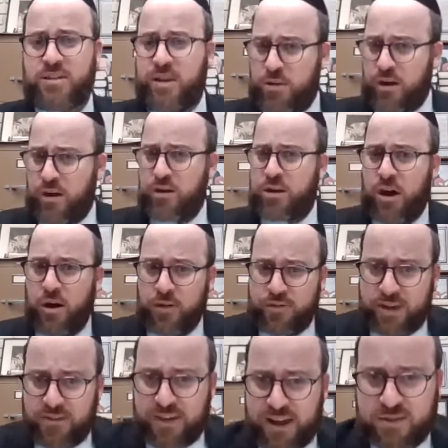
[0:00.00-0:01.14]
They would all go if,
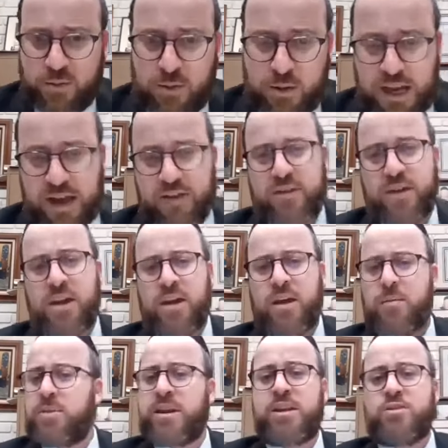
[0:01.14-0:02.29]
if that's what we would have.
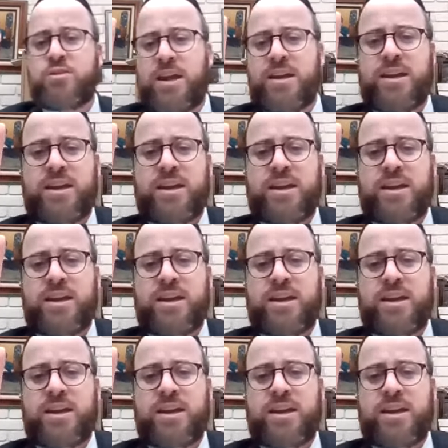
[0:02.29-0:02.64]
But he didn't do that.